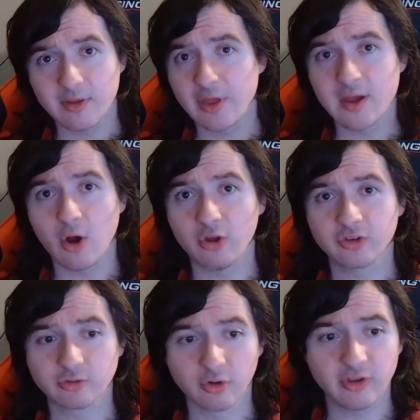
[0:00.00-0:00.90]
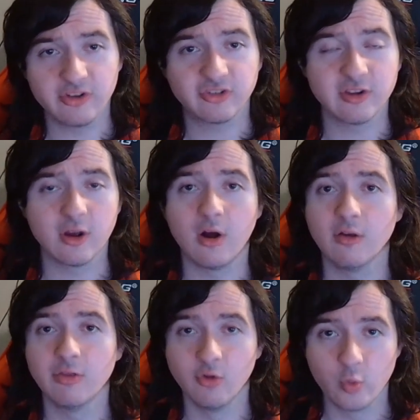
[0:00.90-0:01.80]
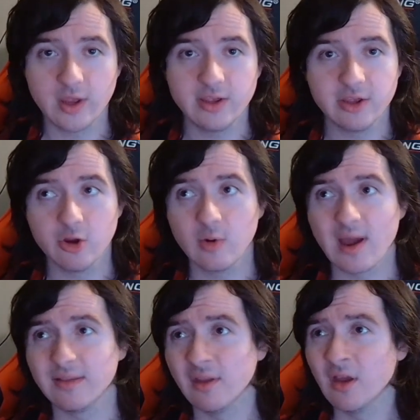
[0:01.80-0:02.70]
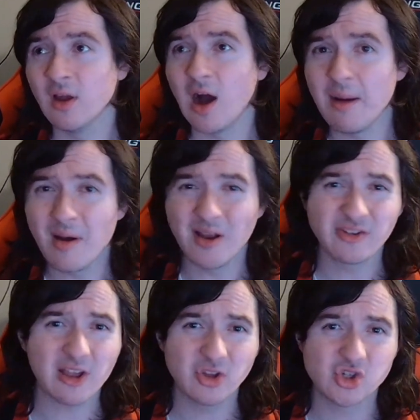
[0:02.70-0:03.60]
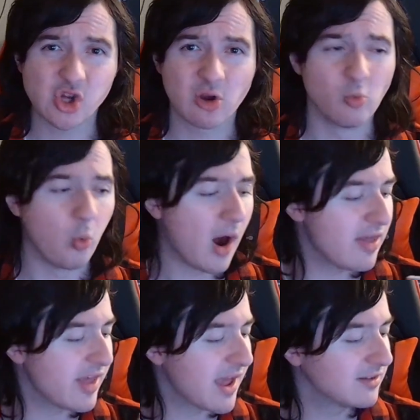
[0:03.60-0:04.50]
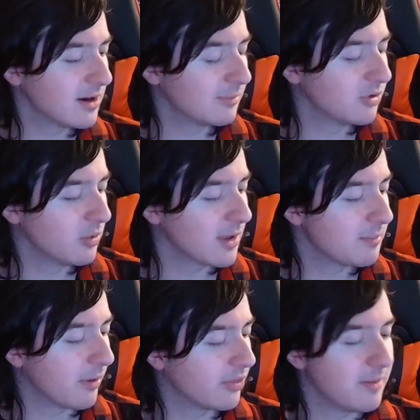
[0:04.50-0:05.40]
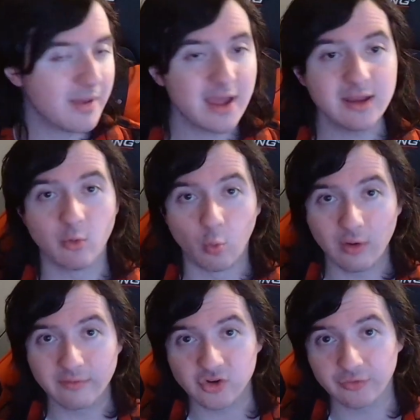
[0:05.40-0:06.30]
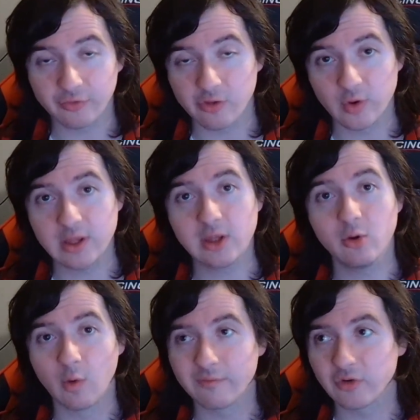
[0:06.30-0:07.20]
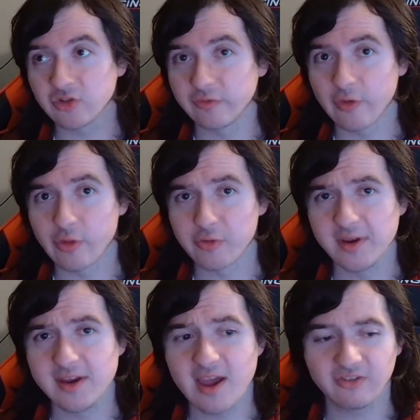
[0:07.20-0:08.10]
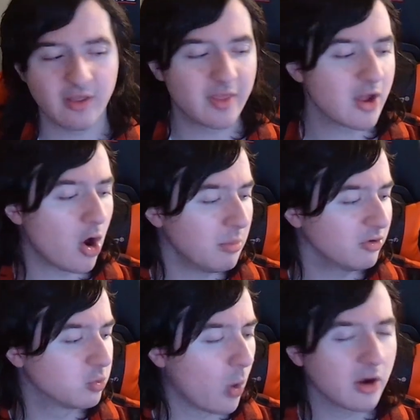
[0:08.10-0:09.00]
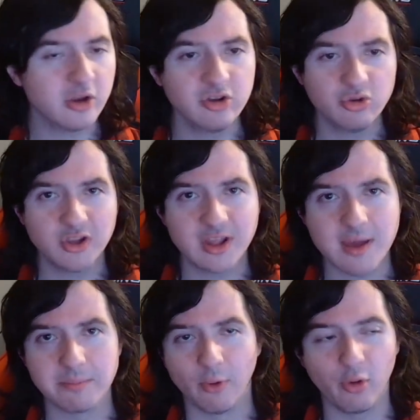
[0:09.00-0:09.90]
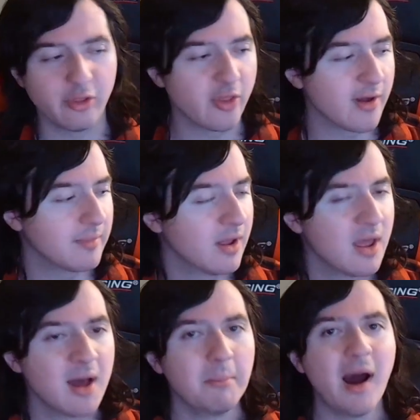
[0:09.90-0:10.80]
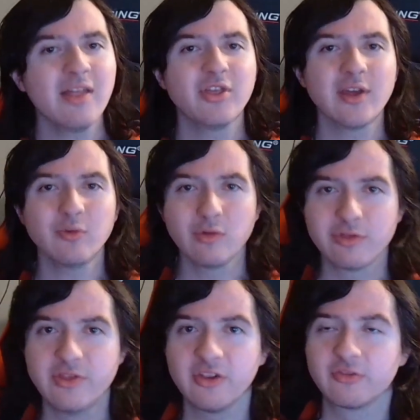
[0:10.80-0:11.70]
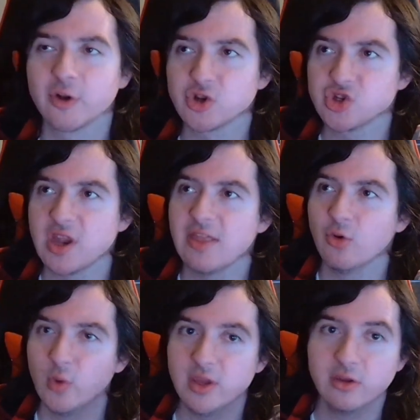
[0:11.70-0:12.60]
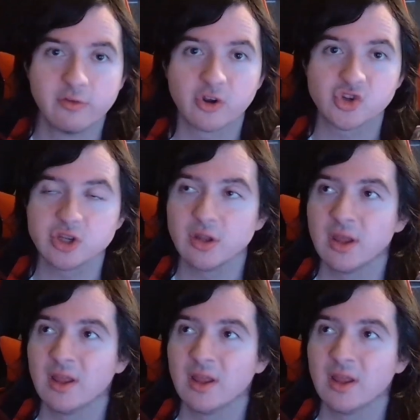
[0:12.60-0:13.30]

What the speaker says: they also released it on the Wii U, and I'm not exactly sure why they ended up doing it, but they made one version for the Wii U, one version for the 3DS, and they almost wanted you to get both of them. My thing with this version and the Wii U version,